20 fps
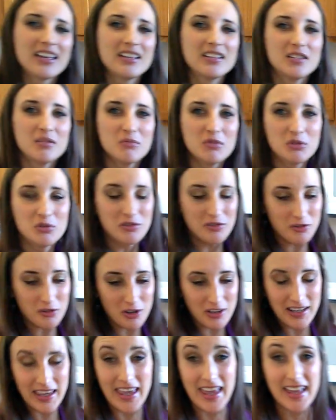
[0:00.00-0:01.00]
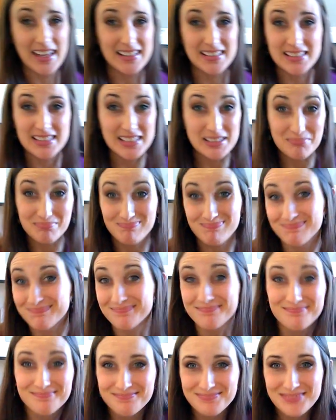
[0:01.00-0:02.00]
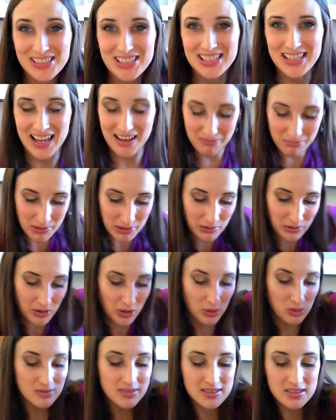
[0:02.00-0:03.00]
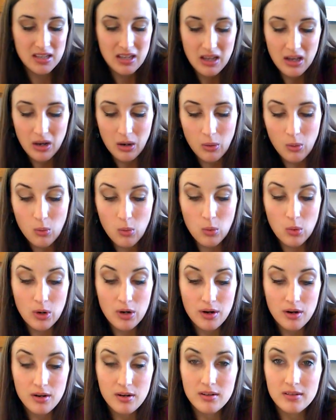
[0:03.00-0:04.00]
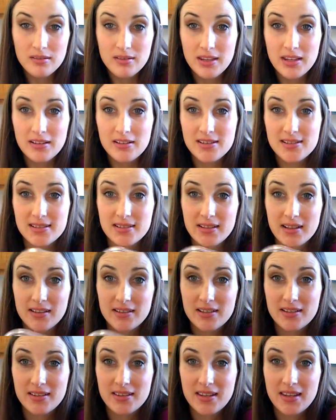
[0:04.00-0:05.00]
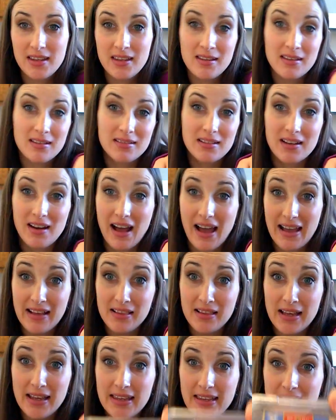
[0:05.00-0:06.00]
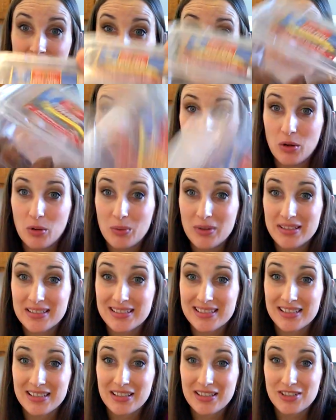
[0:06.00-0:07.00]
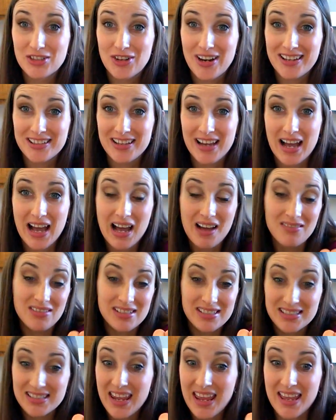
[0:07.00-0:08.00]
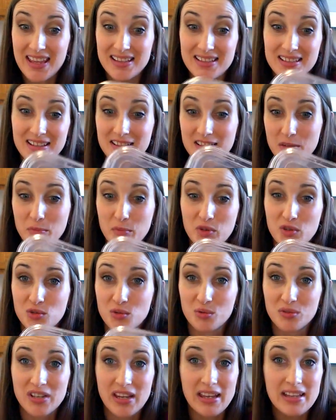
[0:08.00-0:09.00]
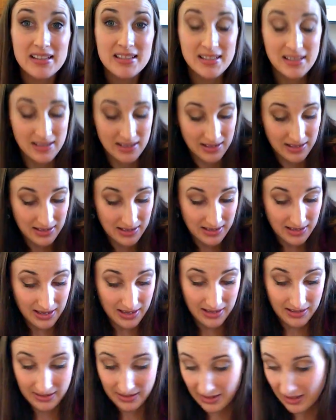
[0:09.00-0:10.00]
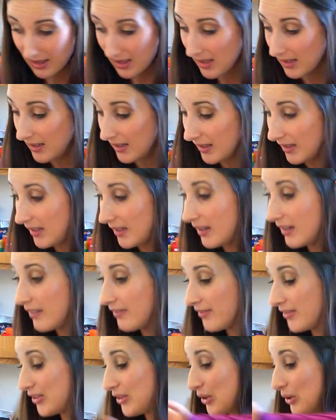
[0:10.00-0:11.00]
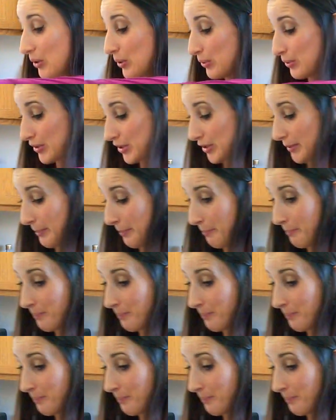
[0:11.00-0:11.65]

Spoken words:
in the mood for candy, just have one of those. Or here's another thing that I like, and I always try to have, is dates. These are mature dates, and I love those.